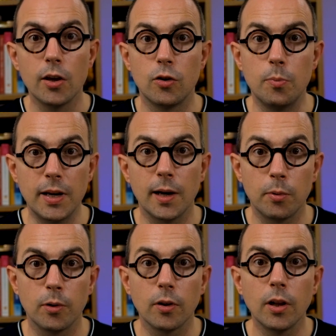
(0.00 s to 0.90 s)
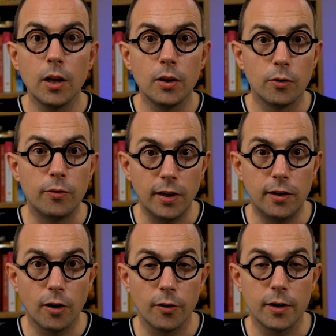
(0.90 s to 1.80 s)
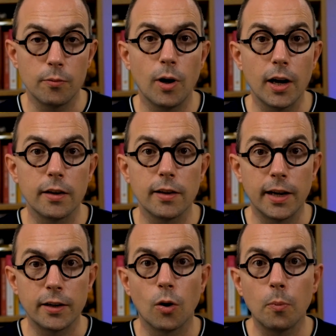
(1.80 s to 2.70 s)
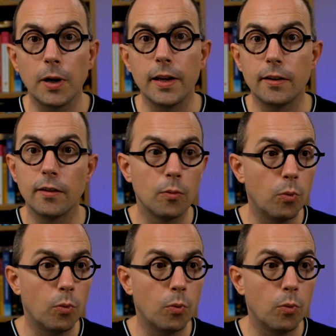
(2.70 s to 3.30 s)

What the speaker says: to be able to sit down and write and complete